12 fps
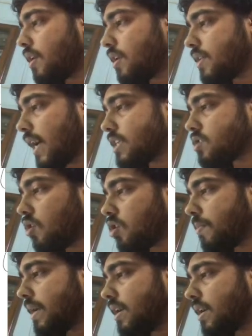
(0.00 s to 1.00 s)
that is going to
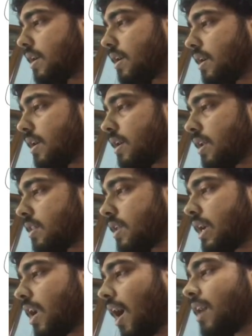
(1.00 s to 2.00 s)
be the
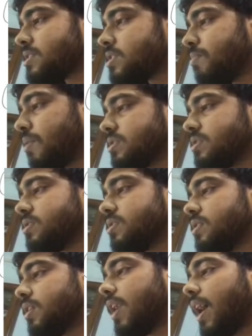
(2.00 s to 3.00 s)
last position,
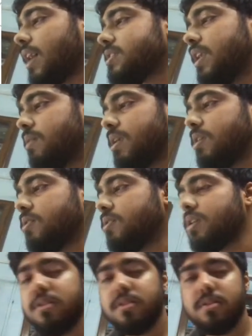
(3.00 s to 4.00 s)
the last element, okay?
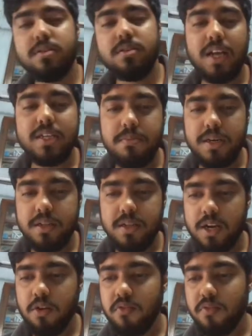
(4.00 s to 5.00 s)
The last element
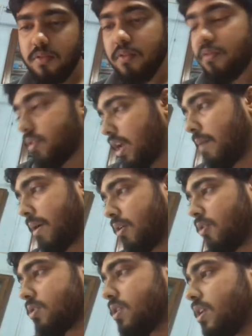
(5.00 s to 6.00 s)
that you came
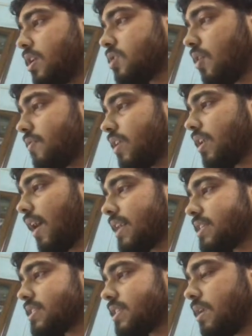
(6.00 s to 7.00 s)
across. So if the
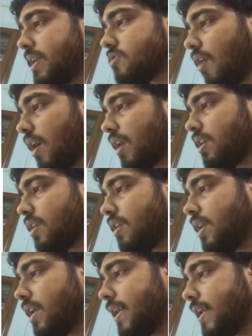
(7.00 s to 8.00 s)
last element is 1,
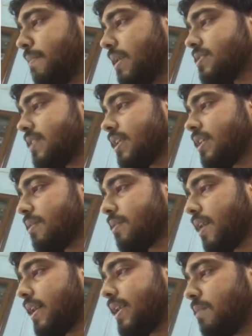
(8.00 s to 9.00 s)
it means that the
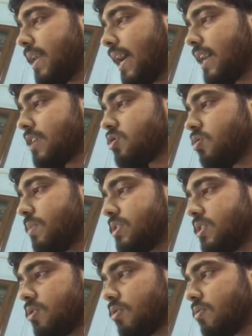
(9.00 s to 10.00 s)
current element has to be 0,
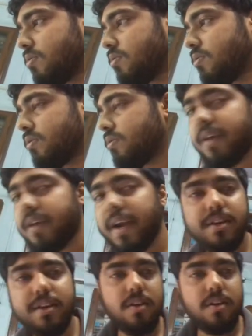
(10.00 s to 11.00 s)
right?
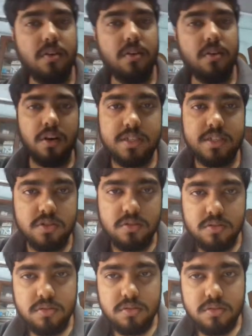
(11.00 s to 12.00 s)
Or is it so?
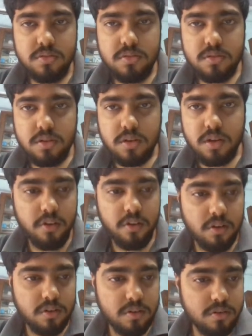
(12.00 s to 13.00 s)
I forgot.
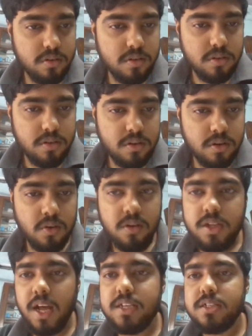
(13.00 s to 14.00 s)
No,
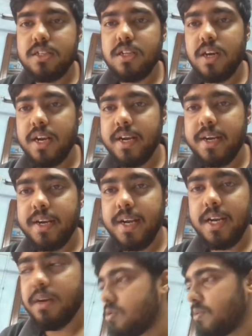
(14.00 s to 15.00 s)
the current element
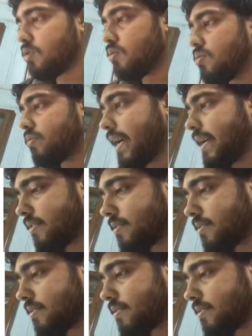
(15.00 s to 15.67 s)
has to be 2, right?